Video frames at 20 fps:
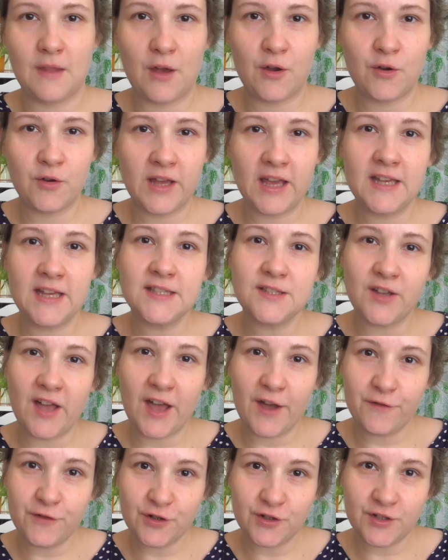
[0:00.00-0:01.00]
Okay, so
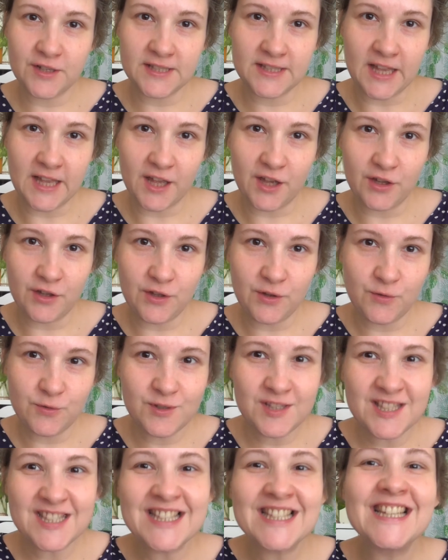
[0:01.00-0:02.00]
after the second
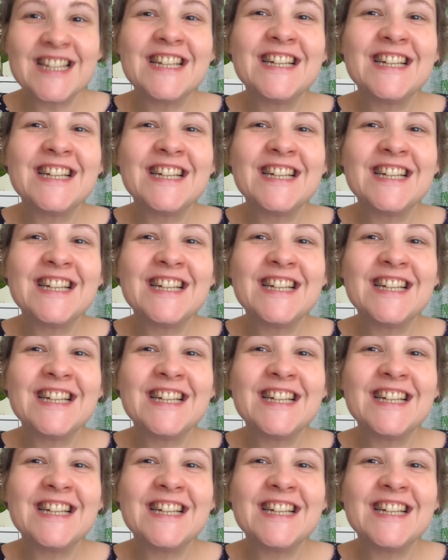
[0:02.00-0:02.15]
use,